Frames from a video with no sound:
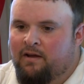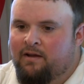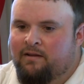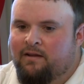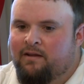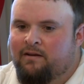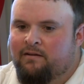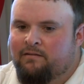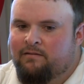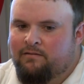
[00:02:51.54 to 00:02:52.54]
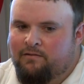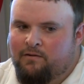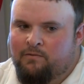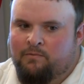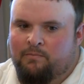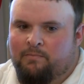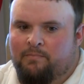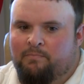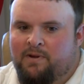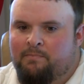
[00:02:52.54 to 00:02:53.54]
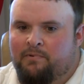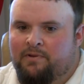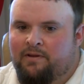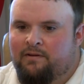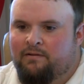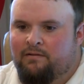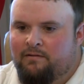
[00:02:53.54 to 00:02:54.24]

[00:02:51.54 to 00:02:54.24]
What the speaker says: and then two, people that,